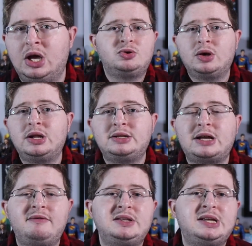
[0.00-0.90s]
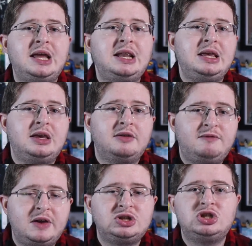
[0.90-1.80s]
So we're going to dive into any
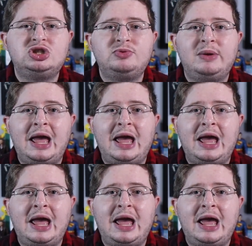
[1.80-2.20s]
convictions you may